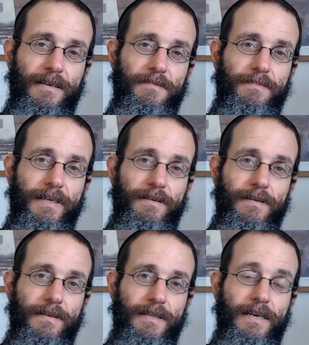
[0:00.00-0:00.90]
but
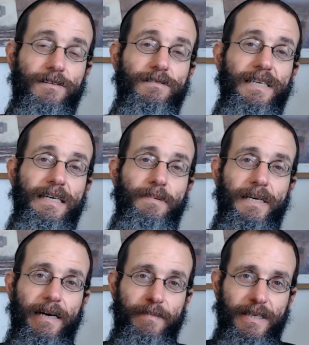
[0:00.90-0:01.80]
then
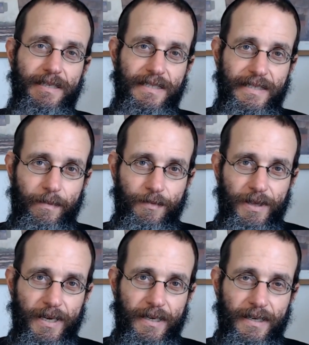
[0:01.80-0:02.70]
re-becoming
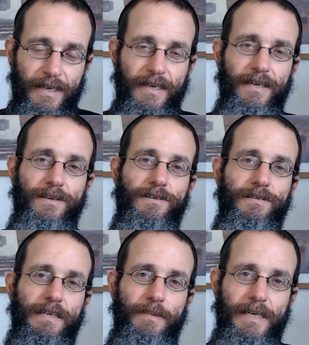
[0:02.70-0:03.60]
something,
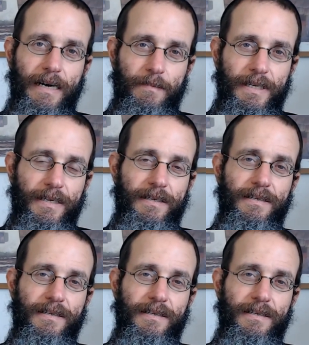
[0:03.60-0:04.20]
re-becoming